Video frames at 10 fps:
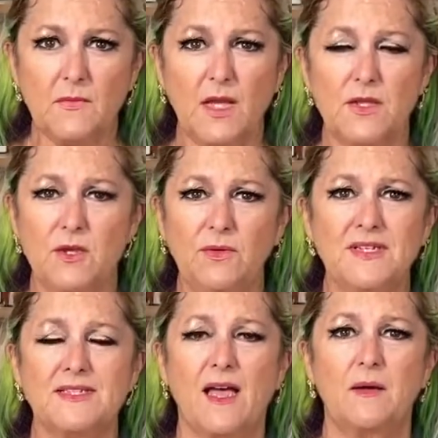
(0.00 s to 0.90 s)

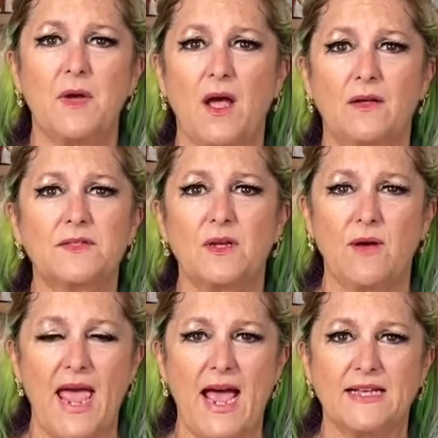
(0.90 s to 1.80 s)
Unisub also
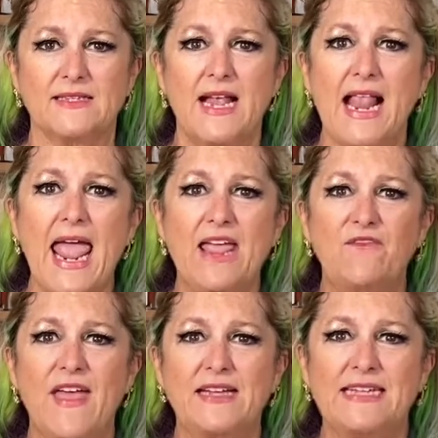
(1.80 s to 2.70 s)
has a
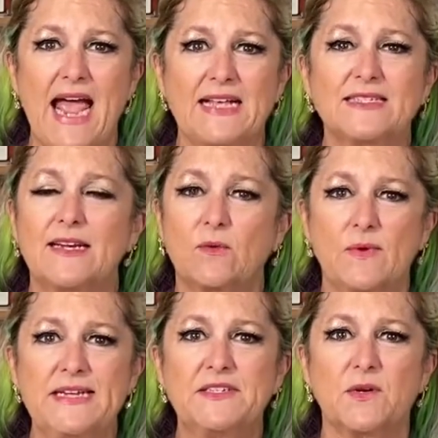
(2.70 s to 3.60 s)
fantastic
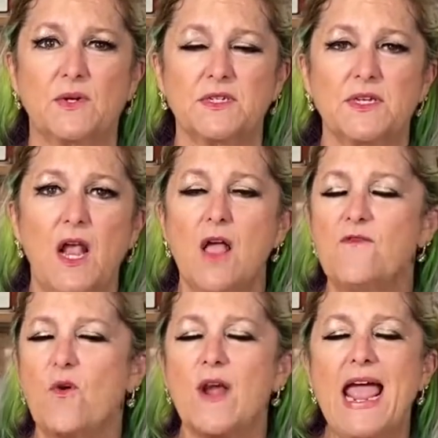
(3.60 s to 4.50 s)
resource
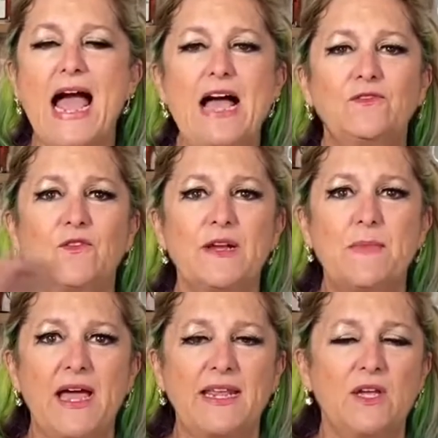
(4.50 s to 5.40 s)
for
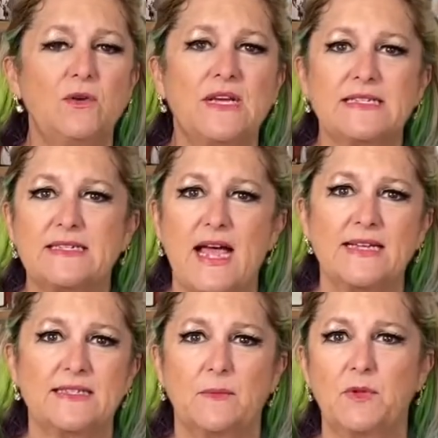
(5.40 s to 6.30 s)
everybody who does dye
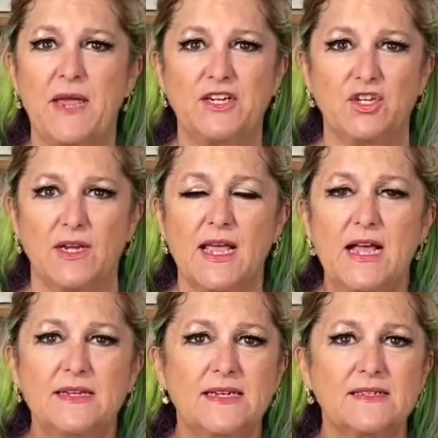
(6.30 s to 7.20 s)
sublimation.
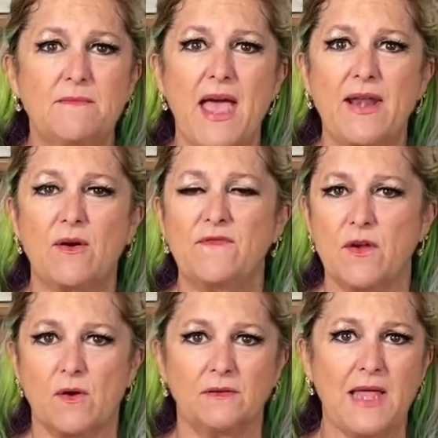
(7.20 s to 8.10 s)
Doesn't matter if
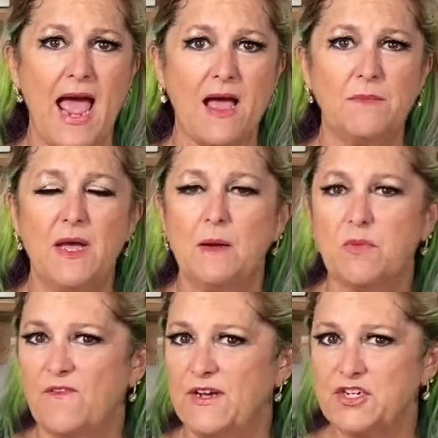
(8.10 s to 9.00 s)
you're a lab,
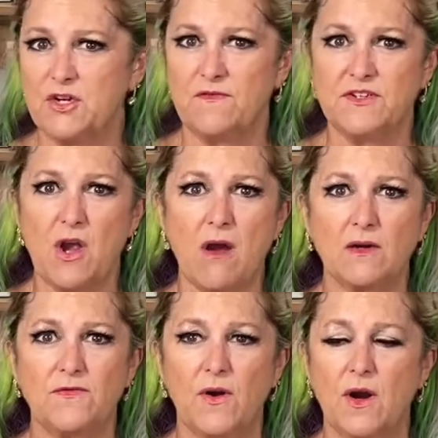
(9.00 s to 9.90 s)
professional
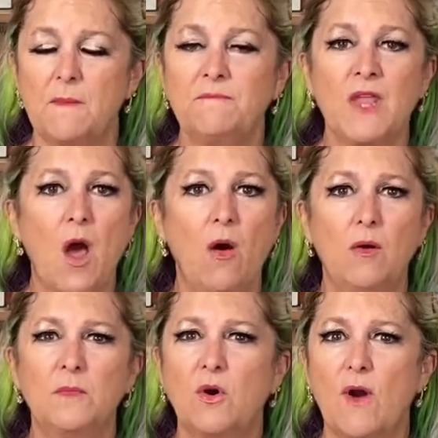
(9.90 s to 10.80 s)
photographer,
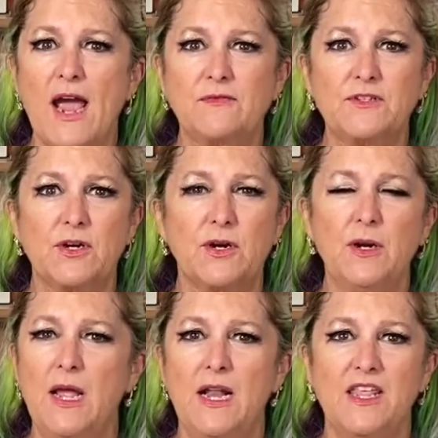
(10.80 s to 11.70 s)
home crafter,
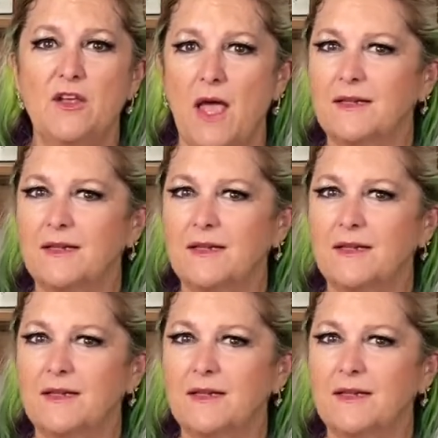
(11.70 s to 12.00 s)
you got a